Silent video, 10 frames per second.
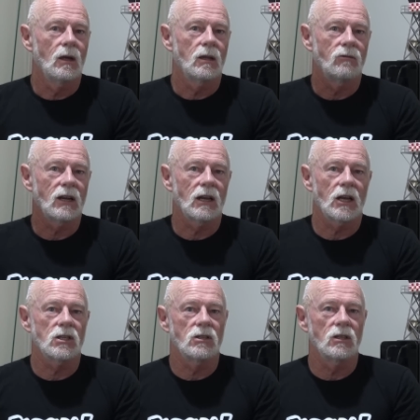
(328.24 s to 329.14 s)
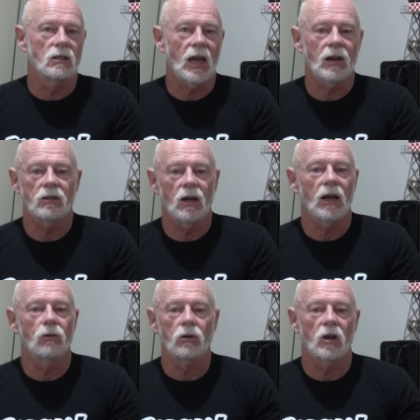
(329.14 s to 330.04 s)
the regulations in Canada
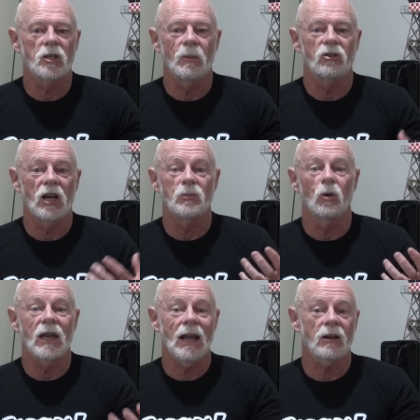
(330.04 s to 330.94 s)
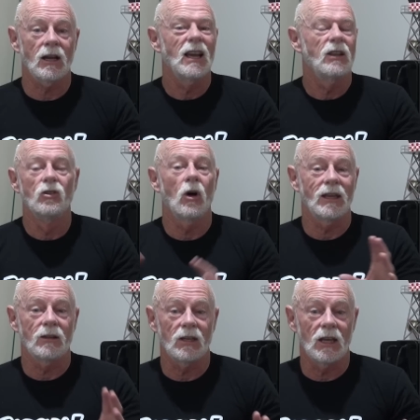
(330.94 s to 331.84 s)
are organised by Transport Canada, not
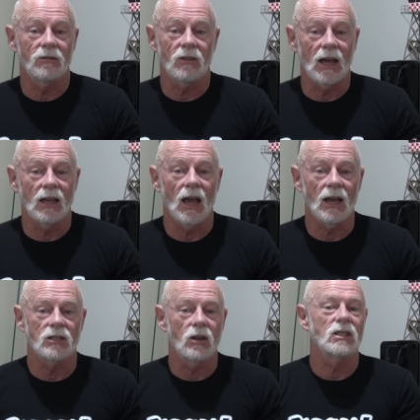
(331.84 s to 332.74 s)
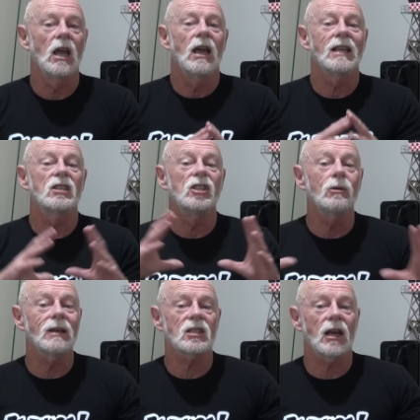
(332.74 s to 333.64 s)
the FAA. So it's the
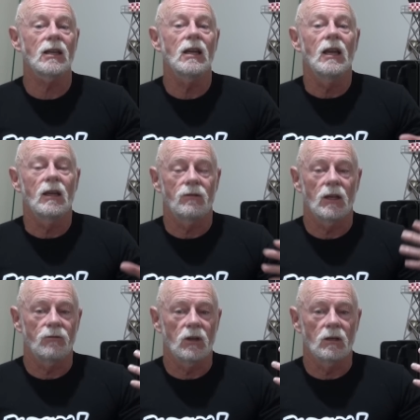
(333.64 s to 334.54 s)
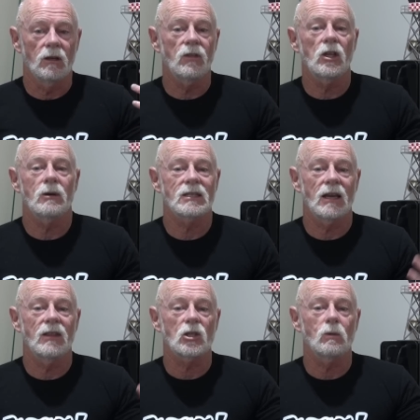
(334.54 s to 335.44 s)
USA. If you live in the
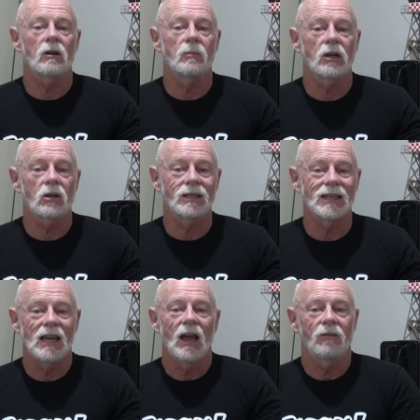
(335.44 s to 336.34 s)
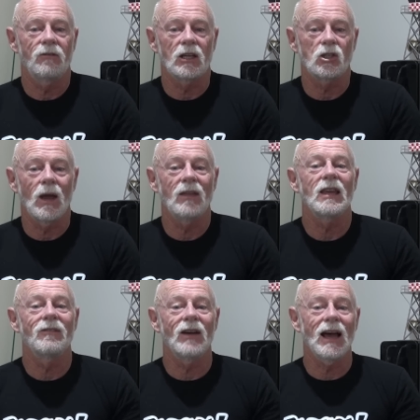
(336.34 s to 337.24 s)
USA, that's where remote ID affects you. And
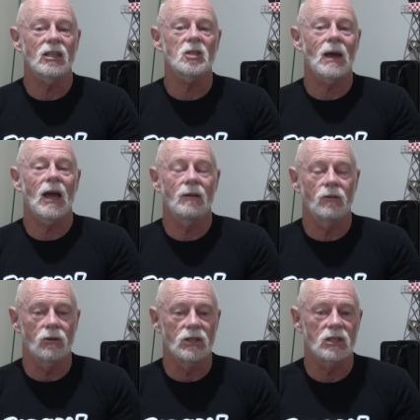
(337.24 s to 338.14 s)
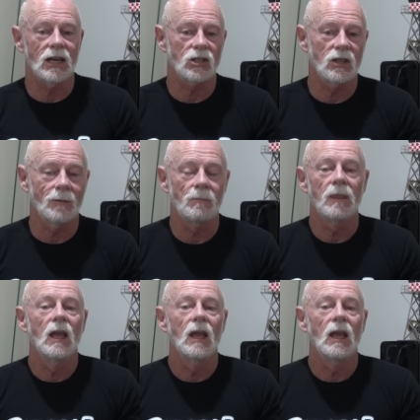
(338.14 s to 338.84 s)
the Avata's behaviour is such that